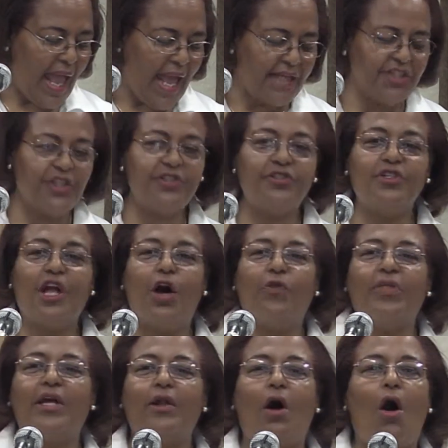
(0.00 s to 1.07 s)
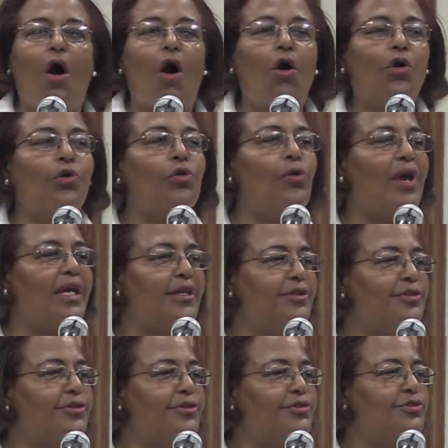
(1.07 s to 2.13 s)
And just know that all
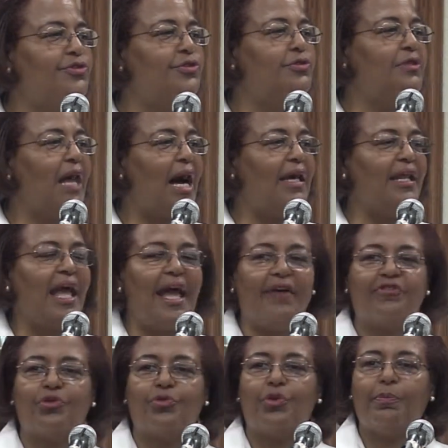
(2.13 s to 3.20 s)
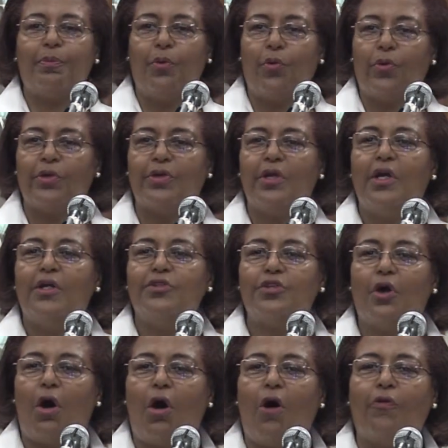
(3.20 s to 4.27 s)
creditors do not have to report
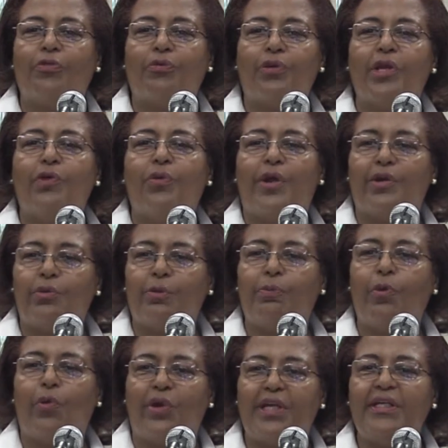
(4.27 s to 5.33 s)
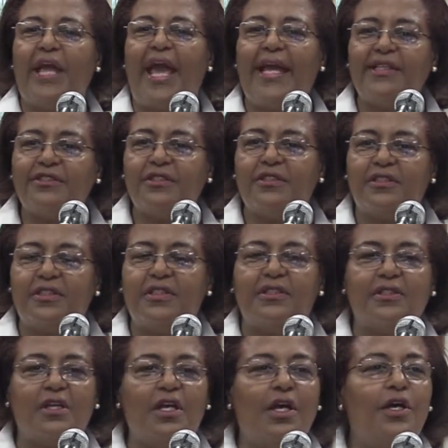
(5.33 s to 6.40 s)
to all 3 credit reporting
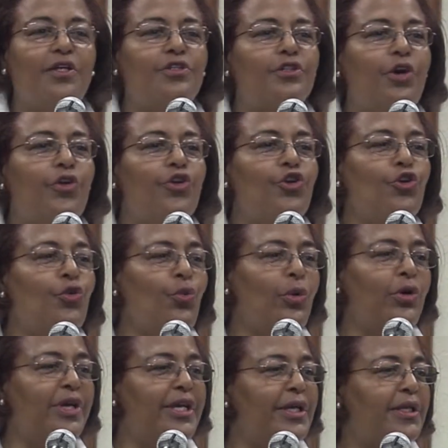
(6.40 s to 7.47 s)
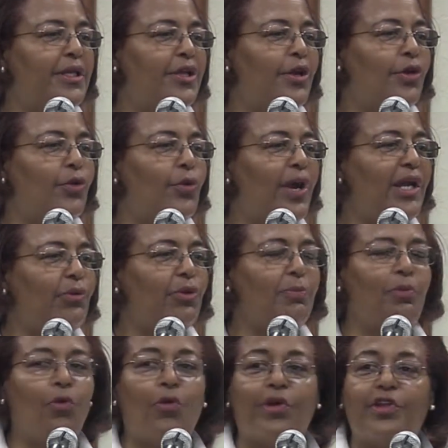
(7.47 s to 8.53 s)
agencies. So you will get your credit
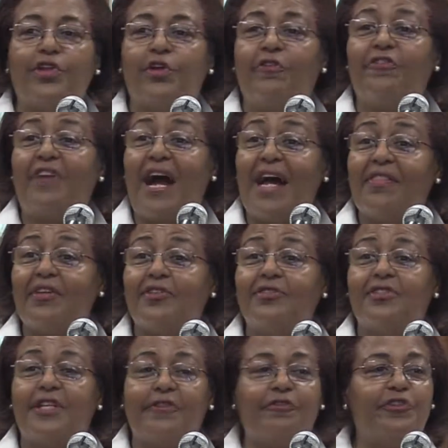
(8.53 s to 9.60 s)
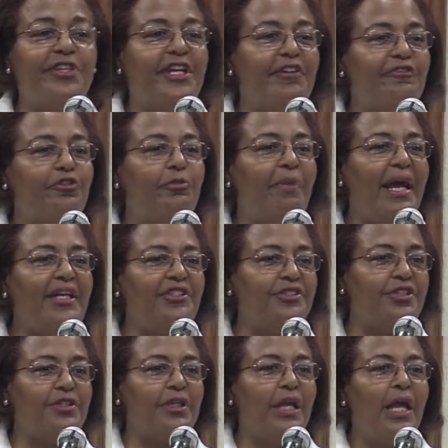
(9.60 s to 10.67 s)
report and you'll find there's different
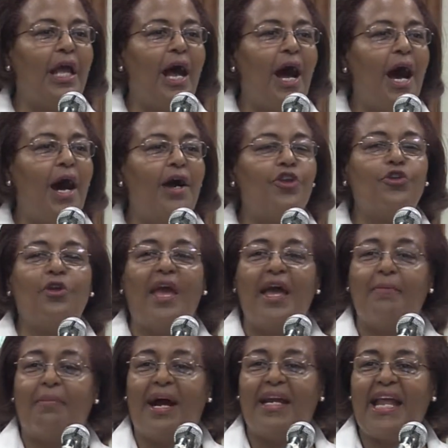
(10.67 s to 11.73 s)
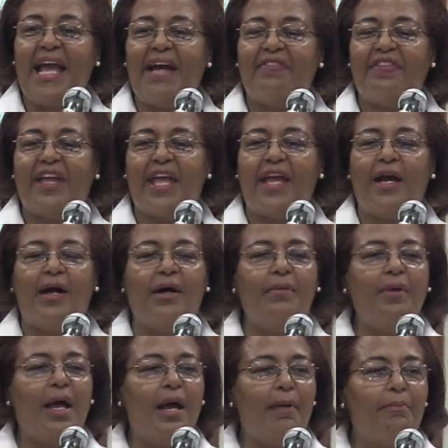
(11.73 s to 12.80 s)
information. You might have a
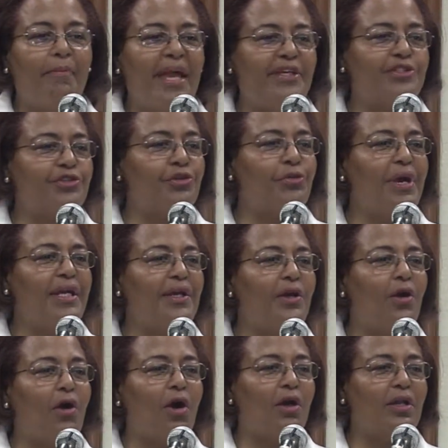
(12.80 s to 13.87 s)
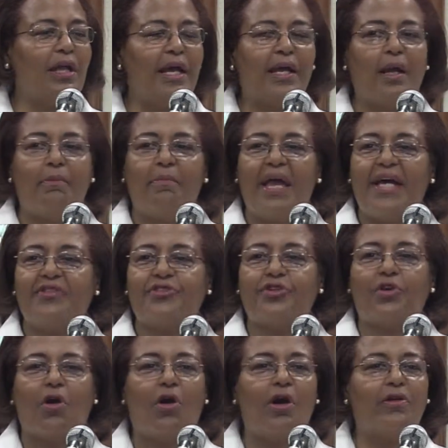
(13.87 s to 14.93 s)
major credit card like a
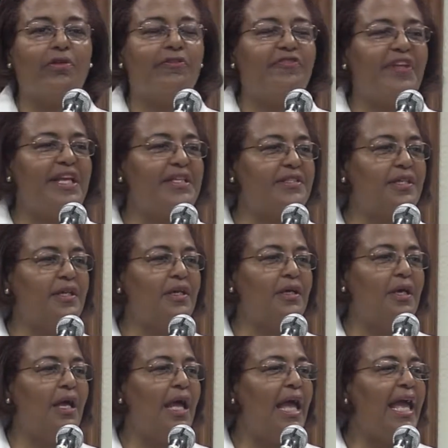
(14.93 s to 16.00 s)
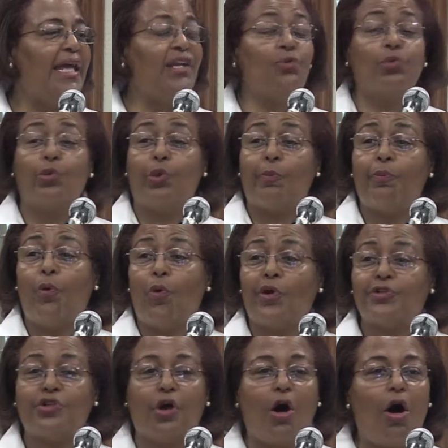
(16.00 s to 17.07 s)
MasterCard or Visa, and it will
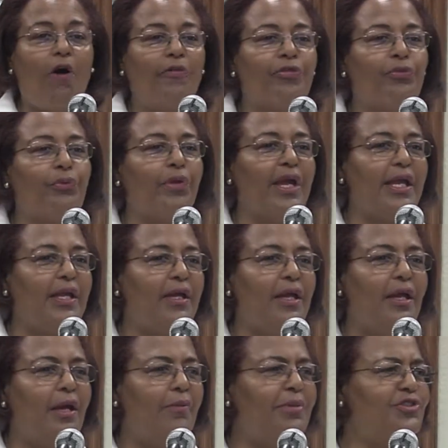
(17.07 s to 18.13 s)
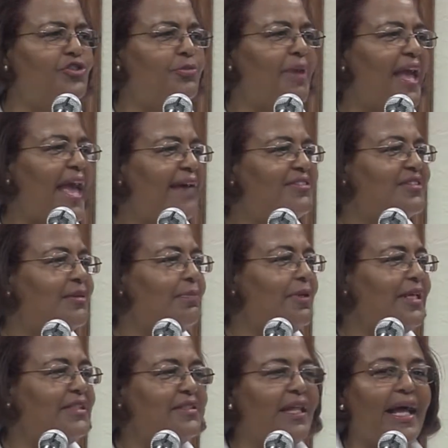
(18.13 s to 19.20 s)
report to all 3. But you may have some
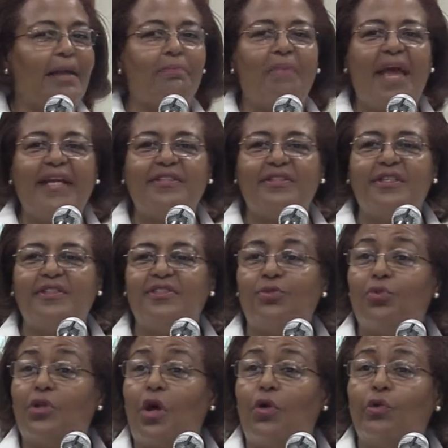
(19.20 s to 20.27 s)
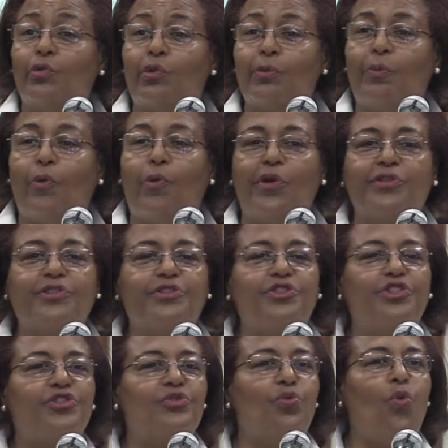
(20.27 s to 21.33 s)
place like Macy's that will only report to
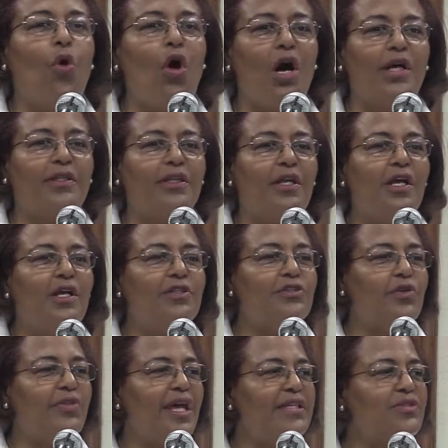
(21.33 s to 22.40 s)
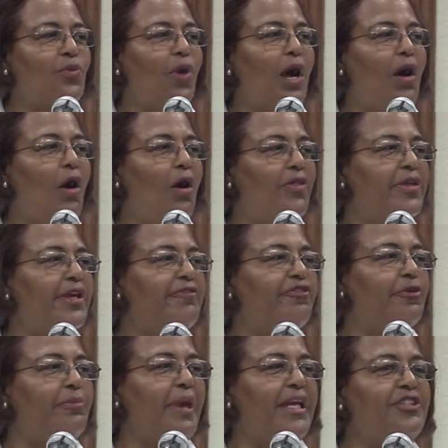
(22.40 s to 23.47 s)
just one. So that's why all the
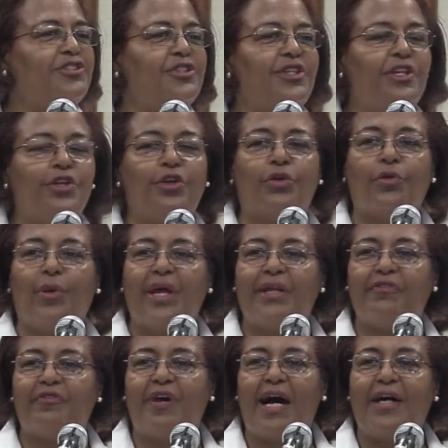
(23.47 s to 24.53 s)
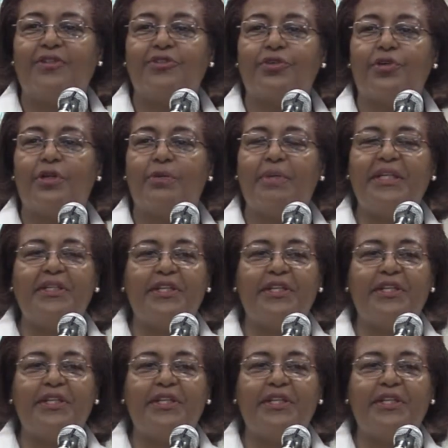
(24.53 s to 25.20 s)
information in your credit files are going to be